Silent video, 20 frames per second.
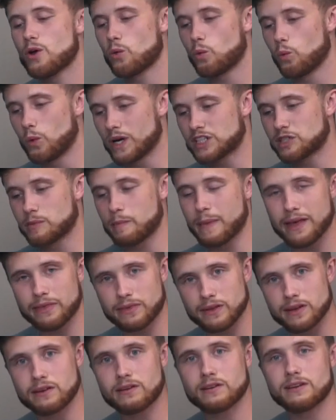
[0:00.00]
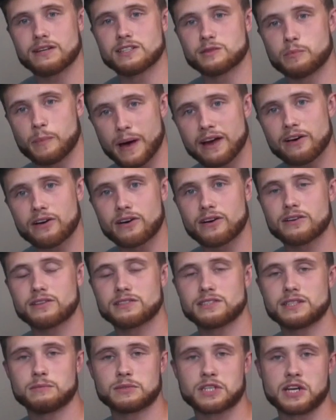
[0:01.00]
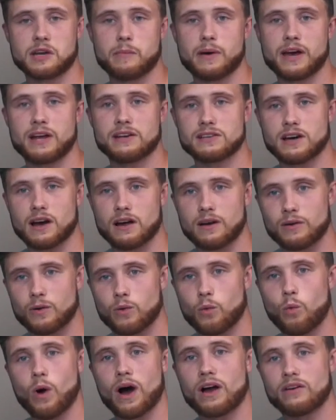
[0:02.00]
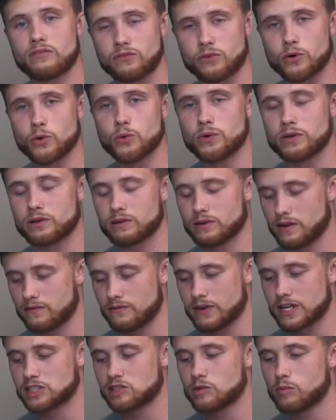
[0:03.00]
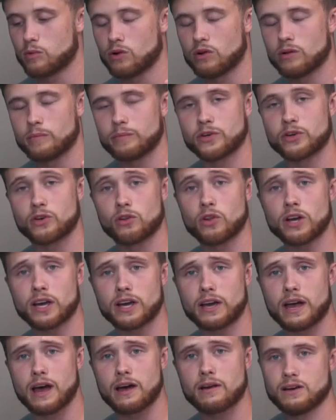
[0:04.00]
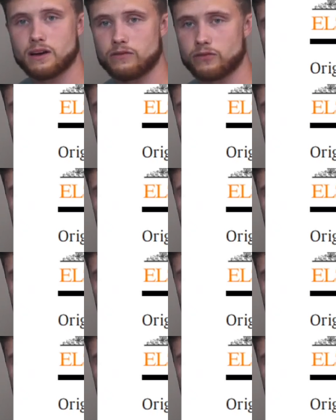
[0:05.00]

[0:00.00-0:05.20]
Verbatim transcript: which method is better seems to depend on what fruit and vegetable you're looking at. Uh,